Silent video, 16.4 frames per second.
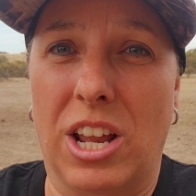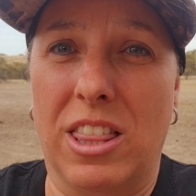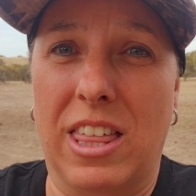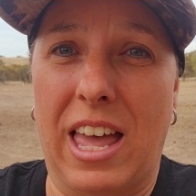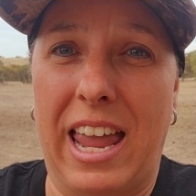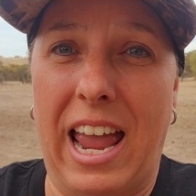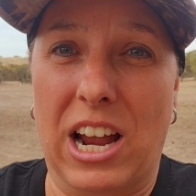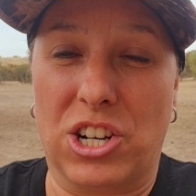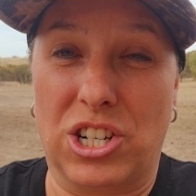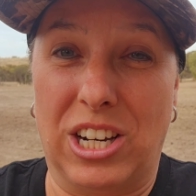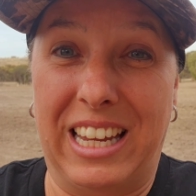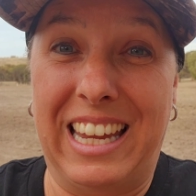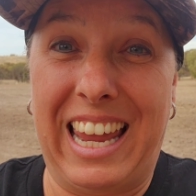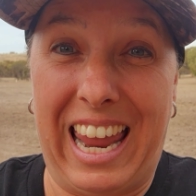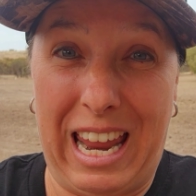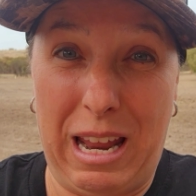they actually
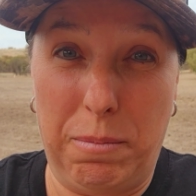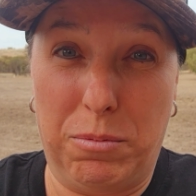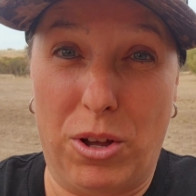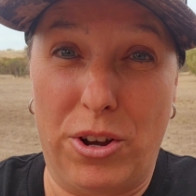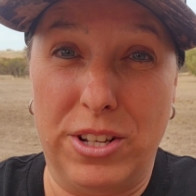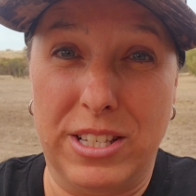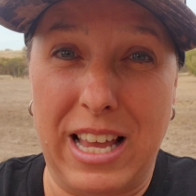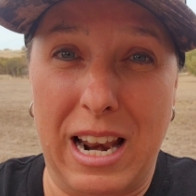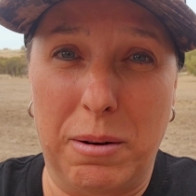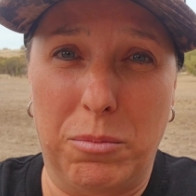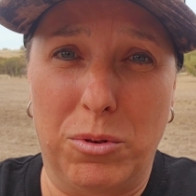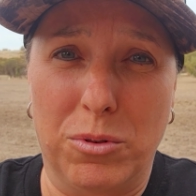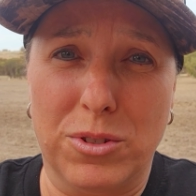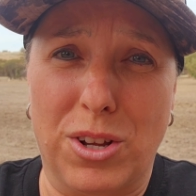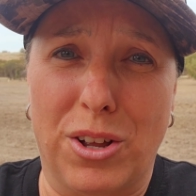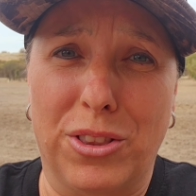keep those
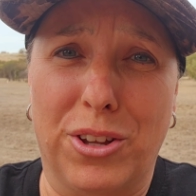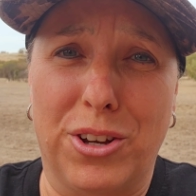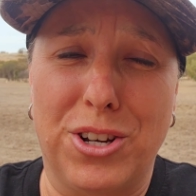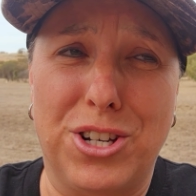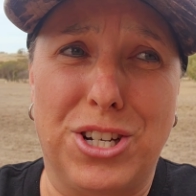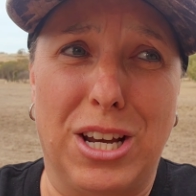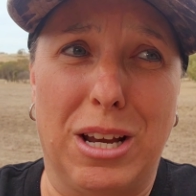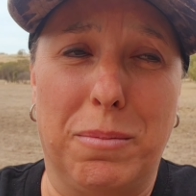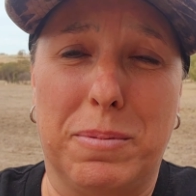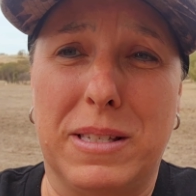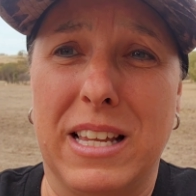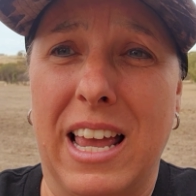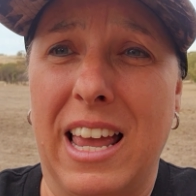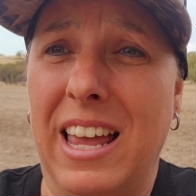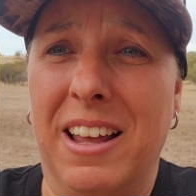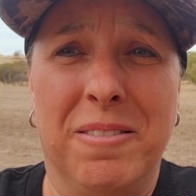animals on those ships,
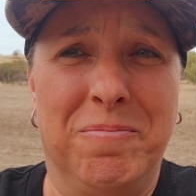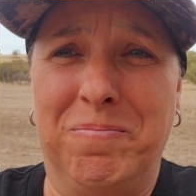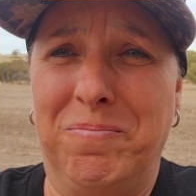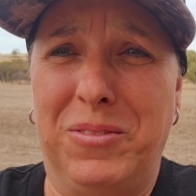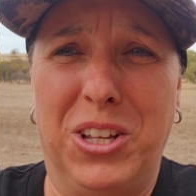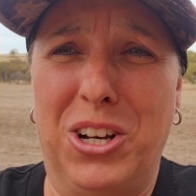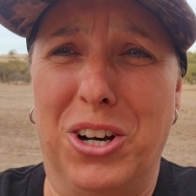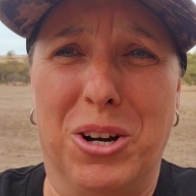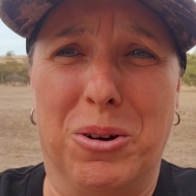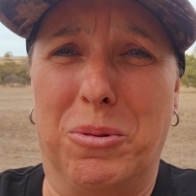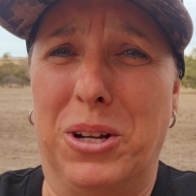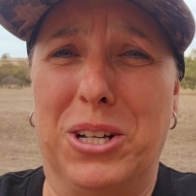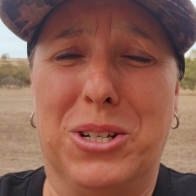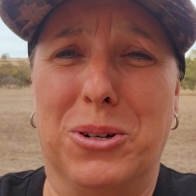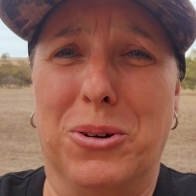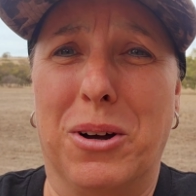you don't know what
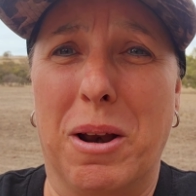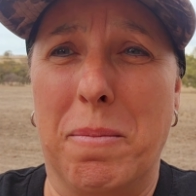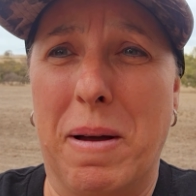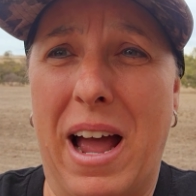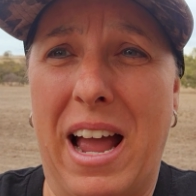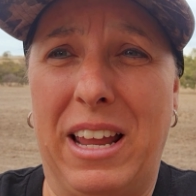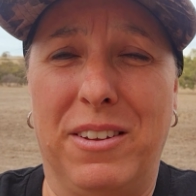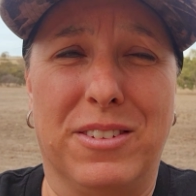you're talking about.